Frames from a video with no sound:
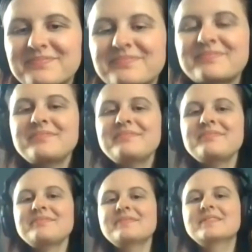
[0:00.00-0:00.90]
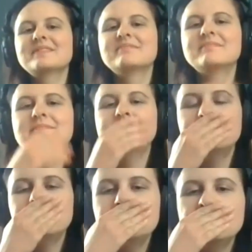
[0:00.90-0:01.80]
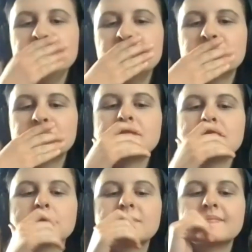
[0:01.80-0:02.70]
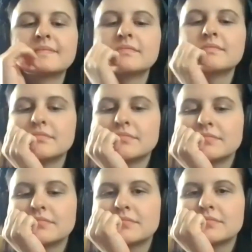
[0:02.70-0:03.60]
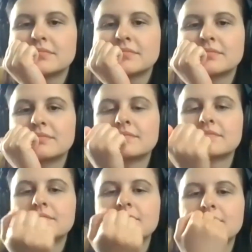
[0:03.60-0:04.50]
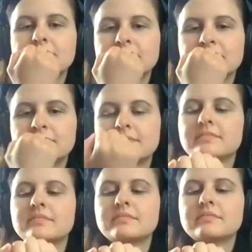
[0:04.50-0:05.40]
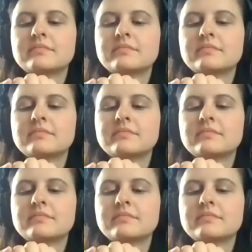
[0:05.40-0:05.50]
This person isn't speaking.